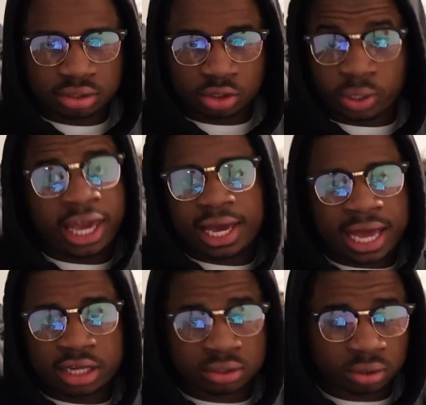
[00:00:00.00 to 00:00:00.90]
You can't
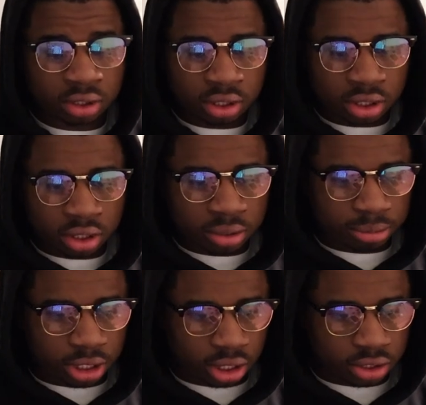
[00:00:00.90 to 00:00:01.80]
castle
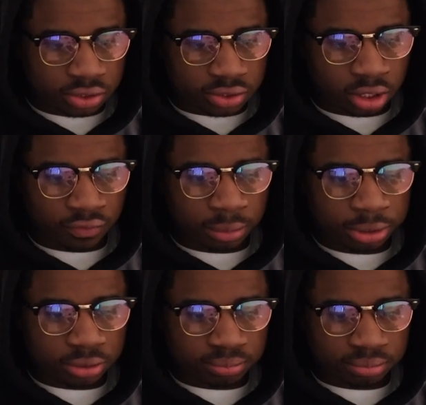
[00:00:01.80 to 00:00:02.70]
because of the
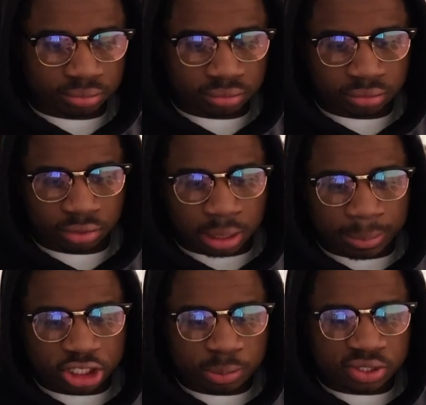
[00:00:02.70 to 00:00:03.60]
bishop. The
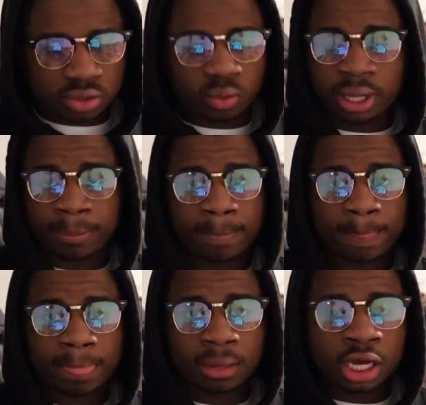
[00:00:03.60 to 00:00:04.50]
bishop is in the way.
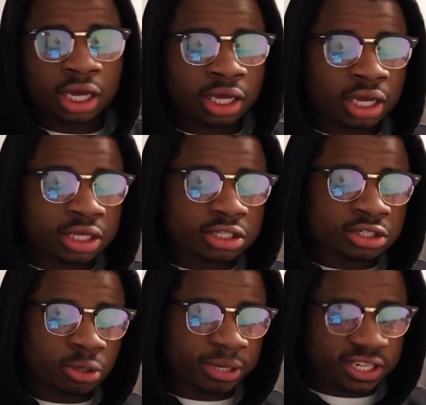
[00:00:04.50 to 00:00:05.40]

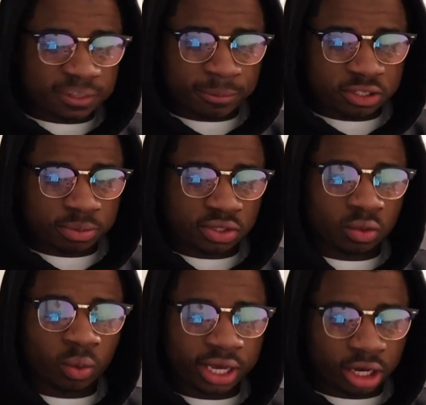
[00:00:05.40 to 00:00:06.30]
So because the bishop is in
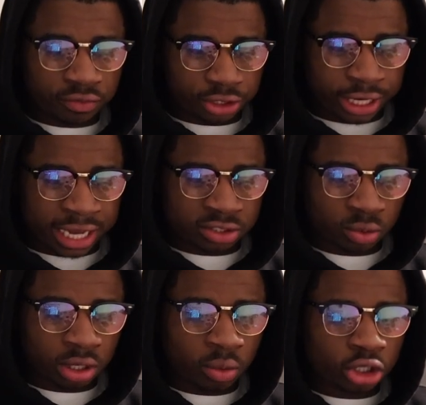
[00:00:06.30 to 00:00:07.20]
the way of your castle,
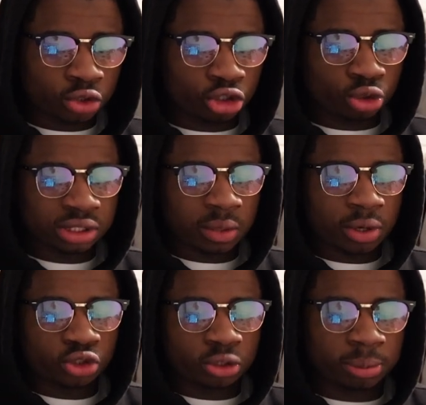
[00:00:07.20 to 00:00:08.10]
what I want you to do is I
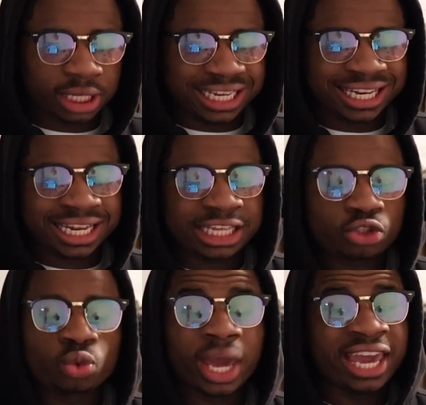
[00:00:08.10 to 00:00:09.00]
want you to play knight
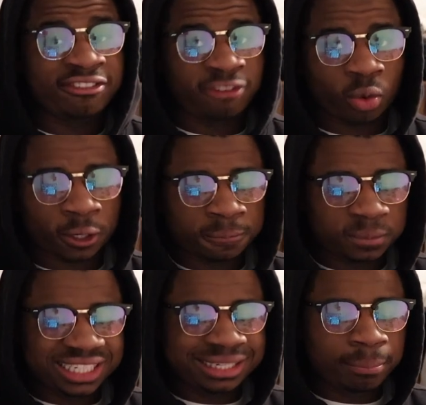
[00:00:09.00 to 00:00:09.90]
to a4,
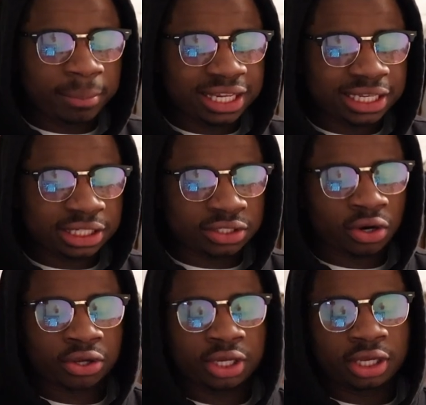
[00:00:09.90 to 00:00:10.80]
immediately
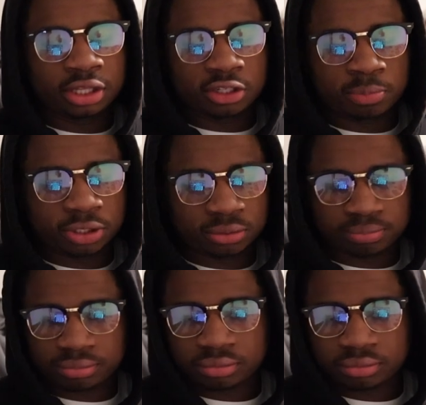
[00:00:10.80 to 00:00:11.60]
targeting this bishop.